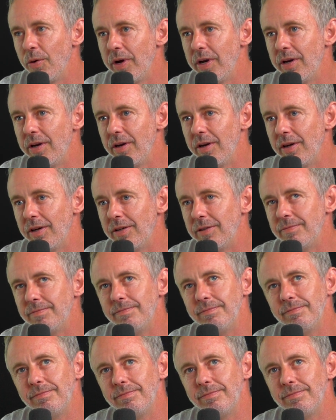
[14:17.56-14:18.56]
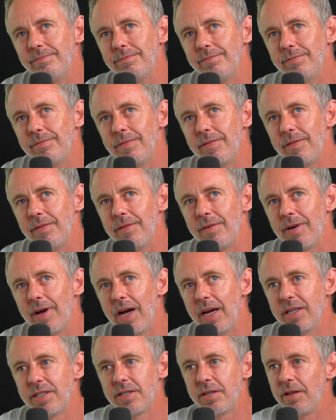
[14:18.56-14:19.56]
to
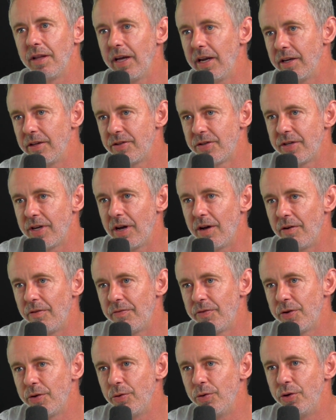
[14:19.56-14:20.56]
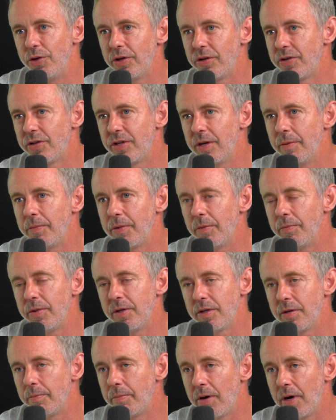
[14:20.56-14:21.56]
isolate itself to just symptoms.
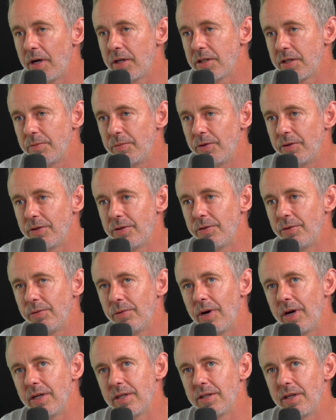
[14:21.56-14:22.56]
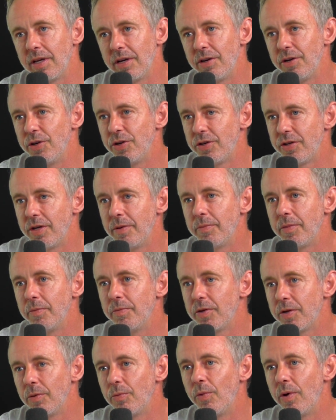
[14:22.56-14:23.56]
It's impossible to isolate it just
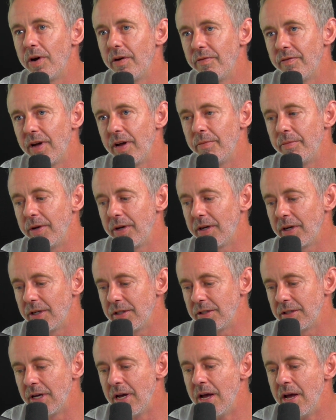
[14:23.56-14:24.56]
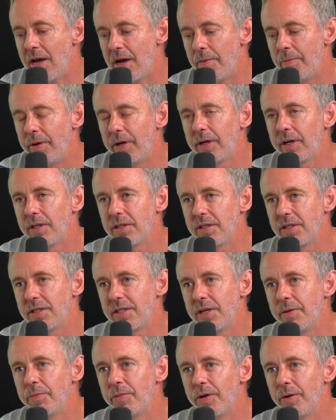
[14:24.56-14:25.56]
symptoms to one event because the
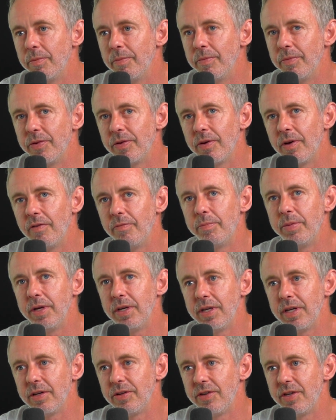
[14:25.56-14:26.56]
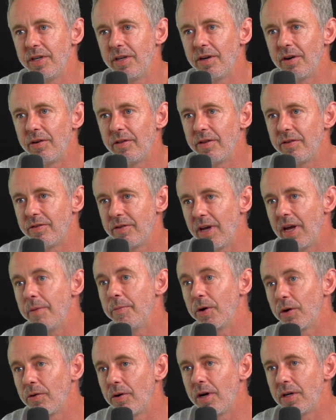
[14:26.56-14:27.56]
symptoms of PTSD are the
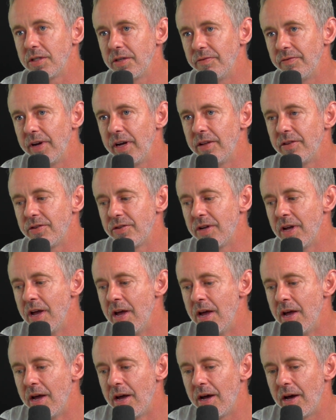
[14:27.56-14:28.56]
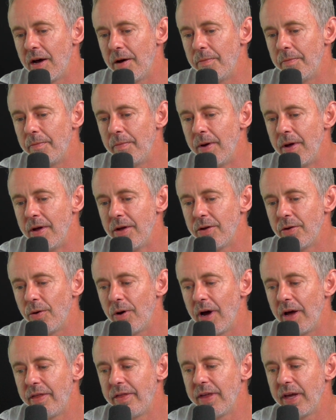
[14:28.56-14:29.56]
same across events. So
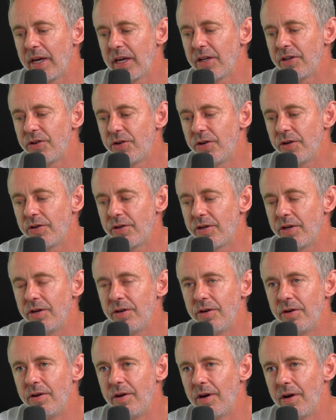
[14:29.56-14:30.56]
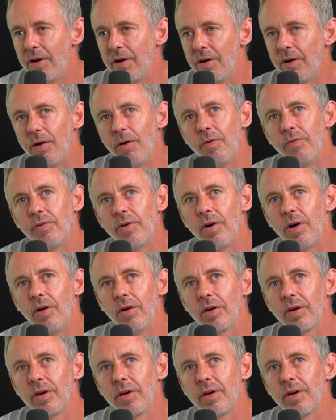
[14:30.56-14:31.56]
I think it's just a
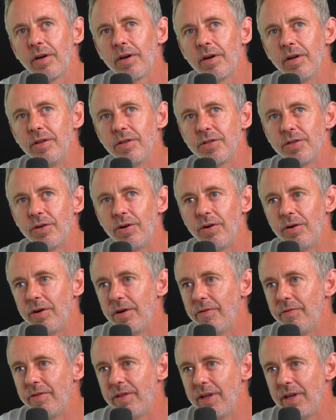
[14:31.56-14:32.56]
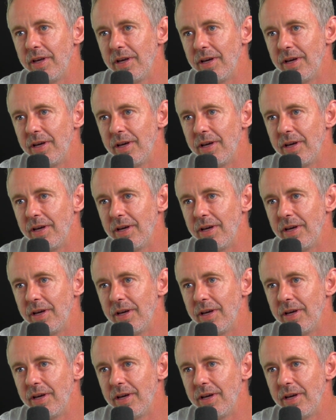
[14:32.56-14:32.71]
overall concern of